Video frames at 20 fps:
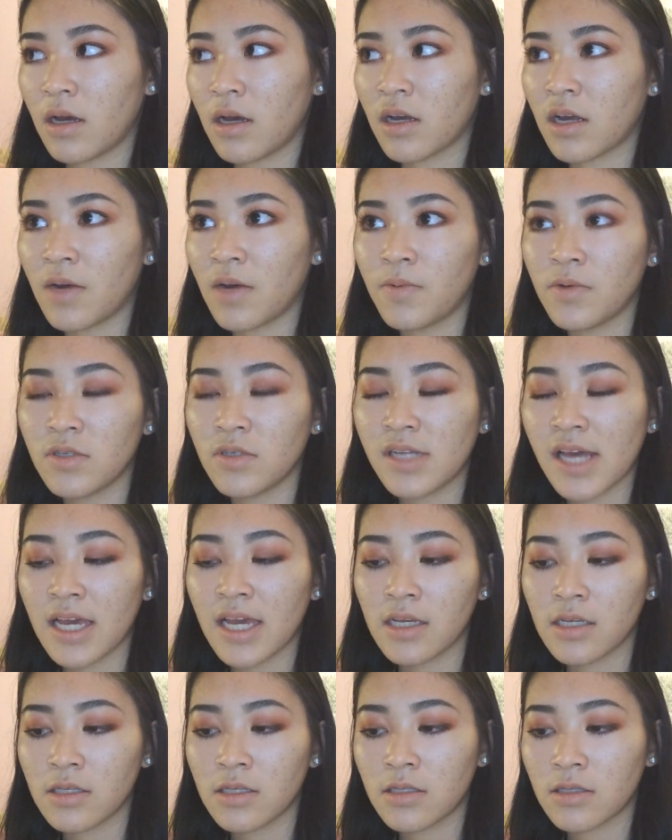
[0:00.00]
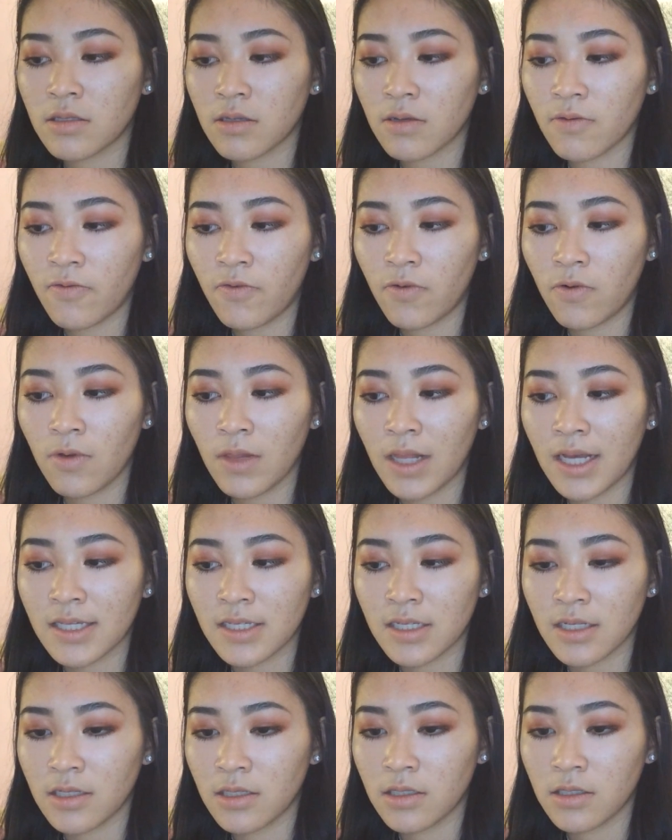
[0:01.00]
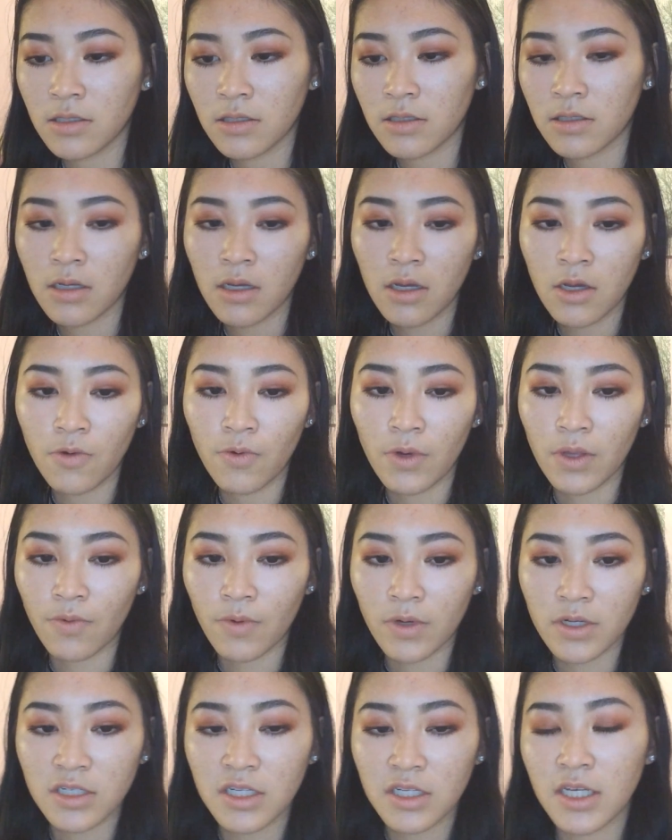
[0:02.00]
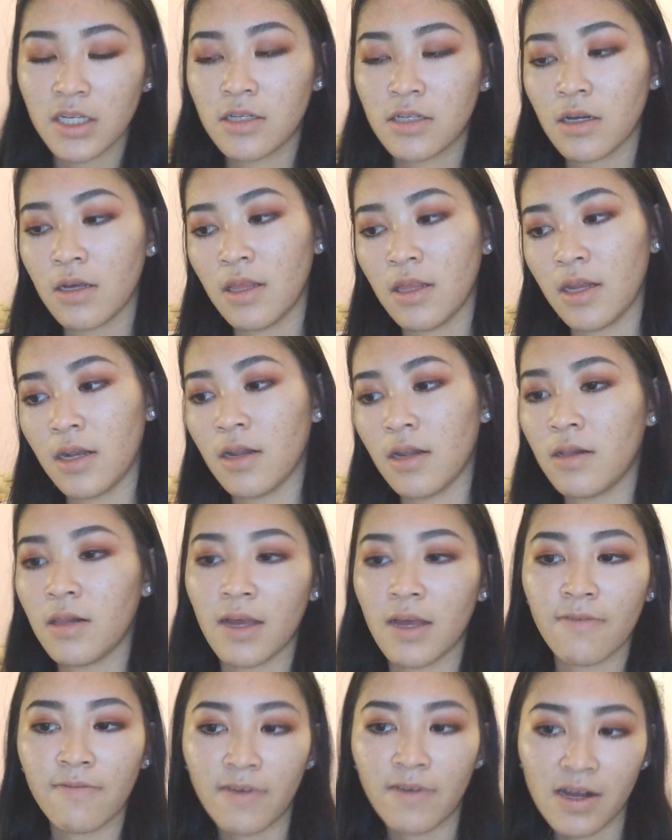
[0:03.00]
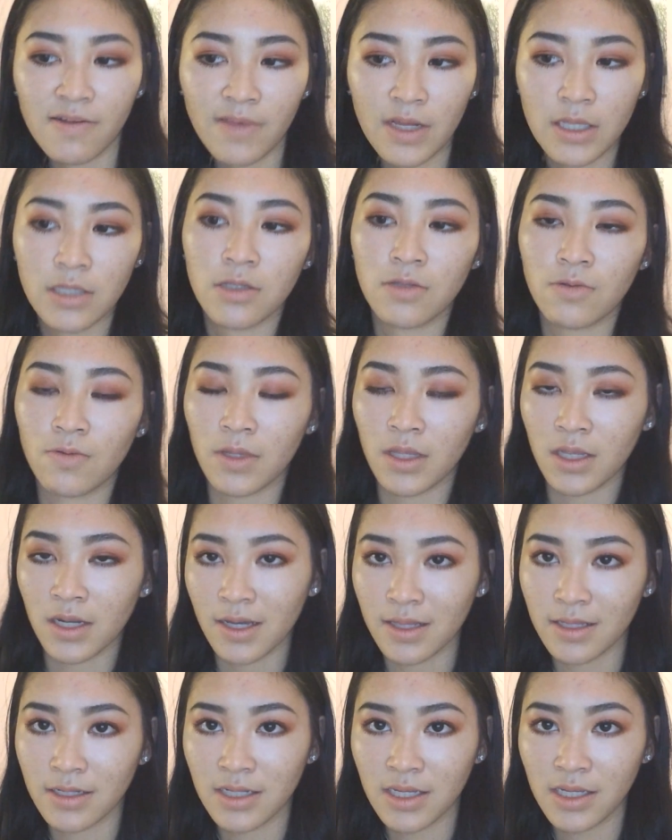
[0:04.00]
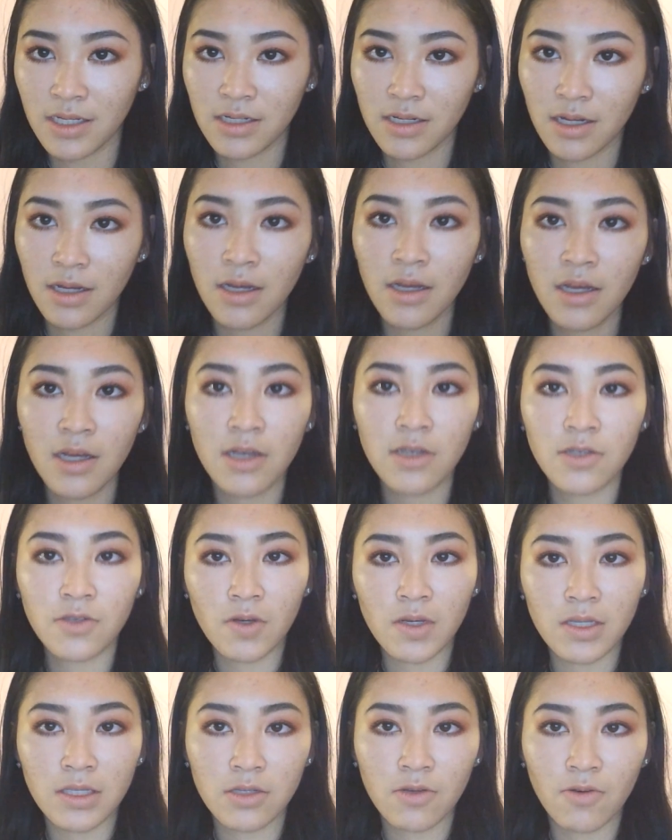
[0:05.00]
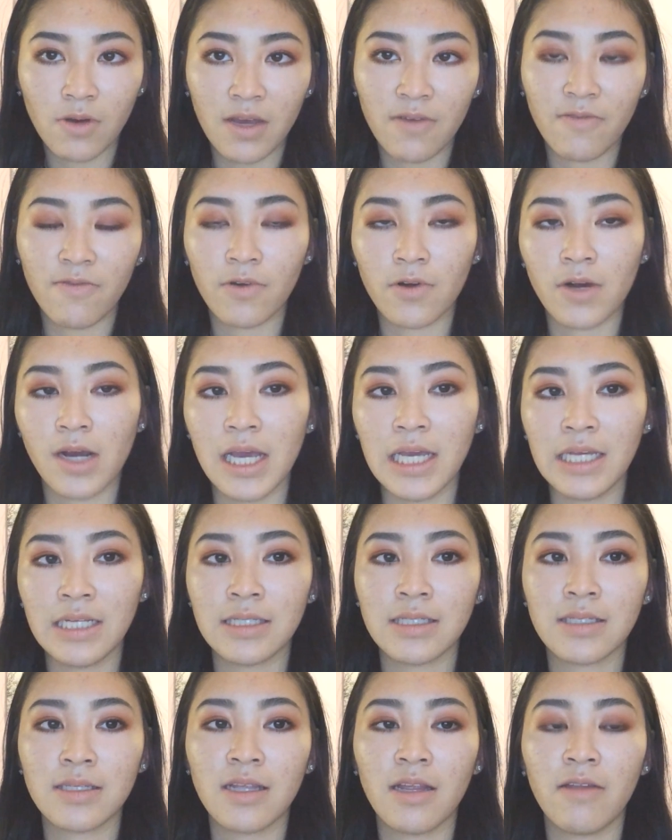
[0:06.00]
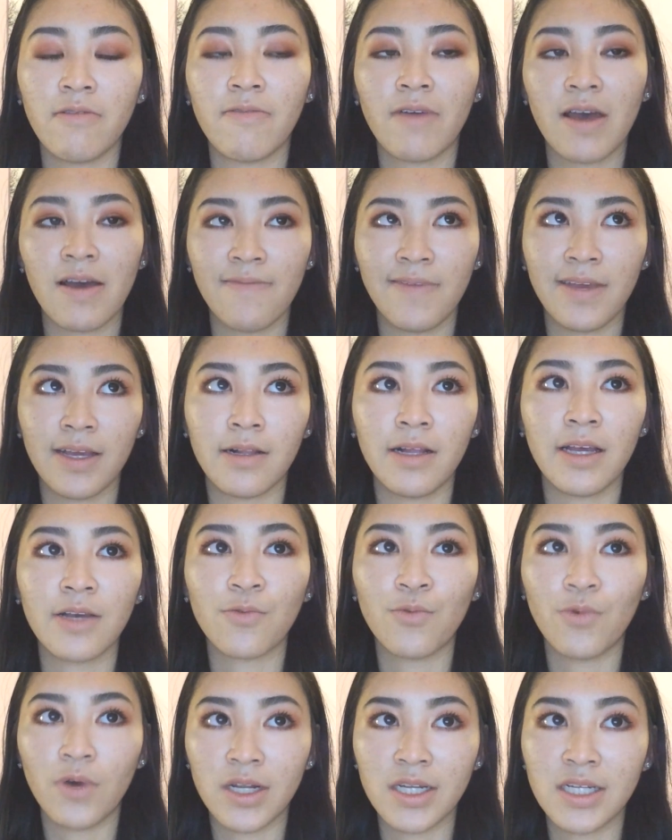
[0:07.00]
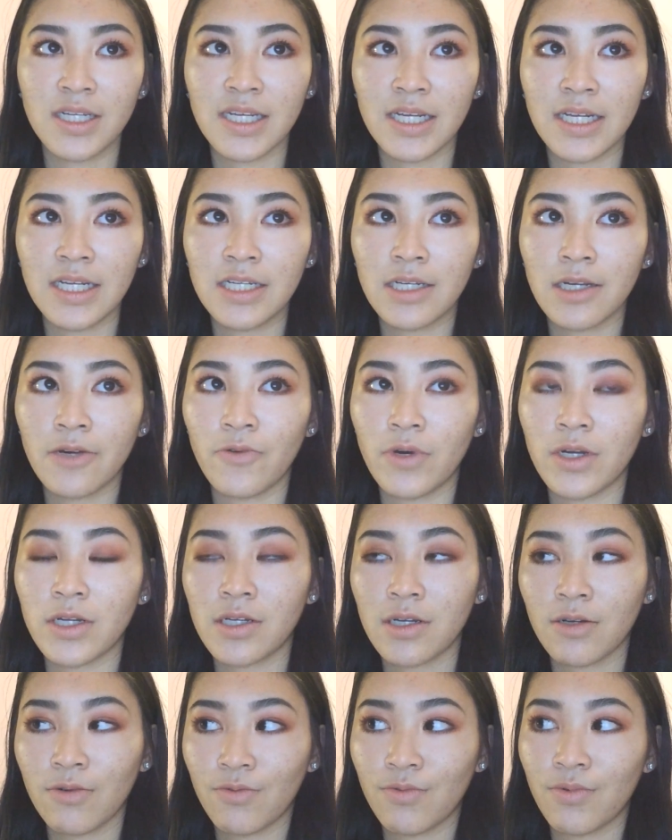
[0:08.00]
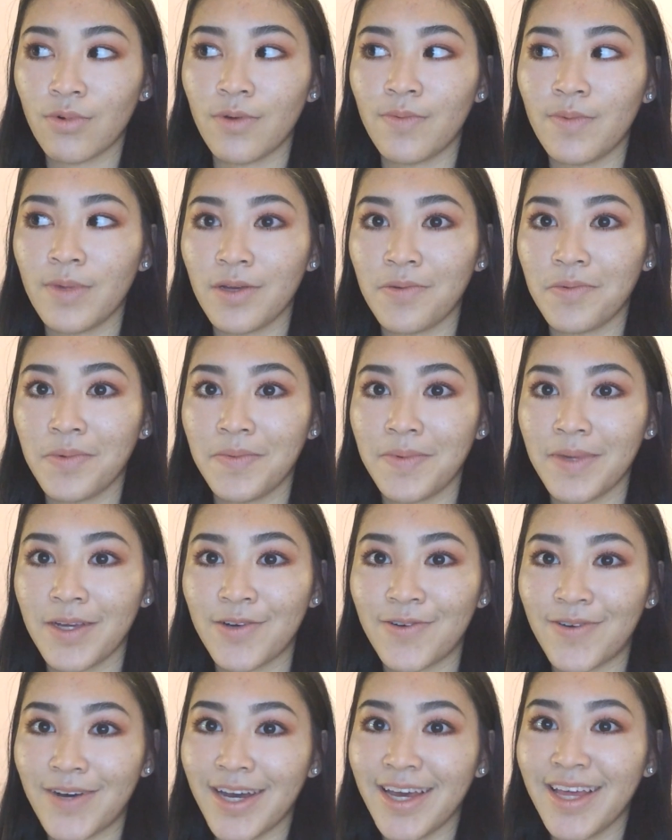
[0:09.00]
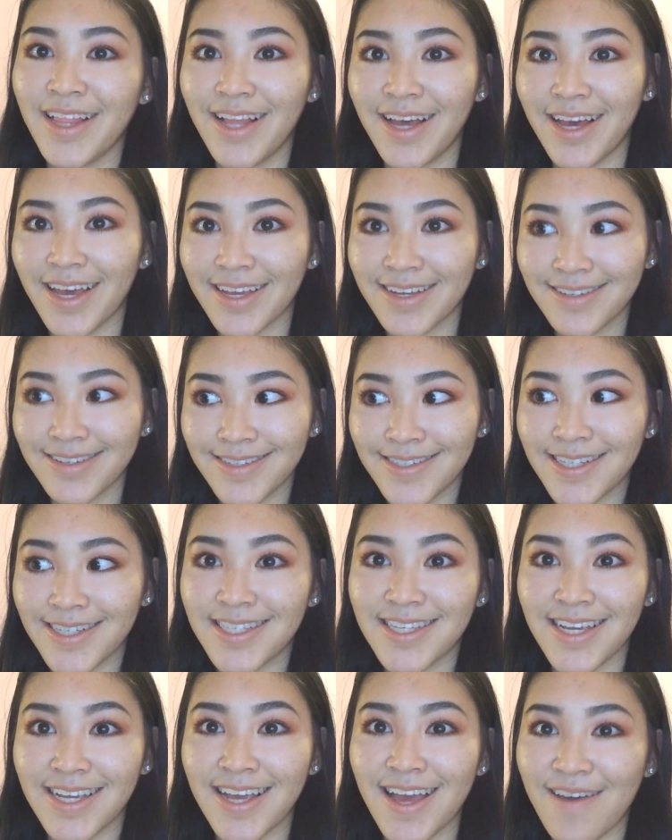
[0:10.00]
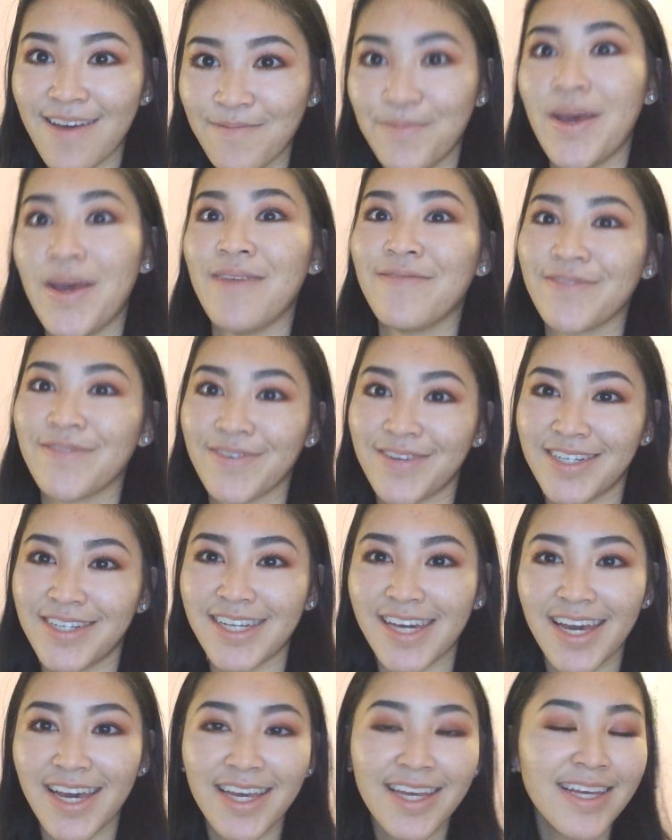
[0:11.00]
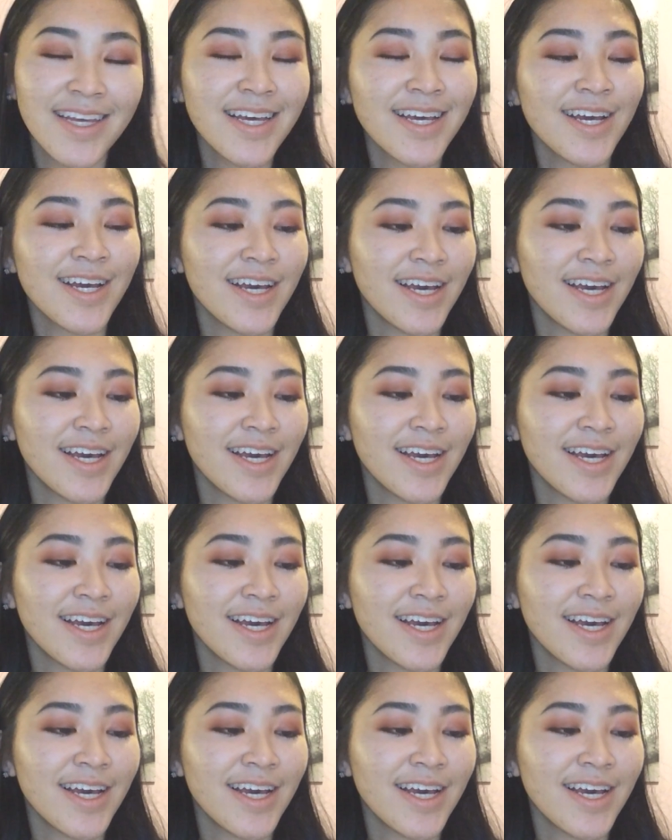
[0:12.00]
a couple of days 4 lessons with one teacher and then like 5 lessons with another teacher, so it's quite a variety instead of having like one teacher, which probably would be quite like seeing it every day.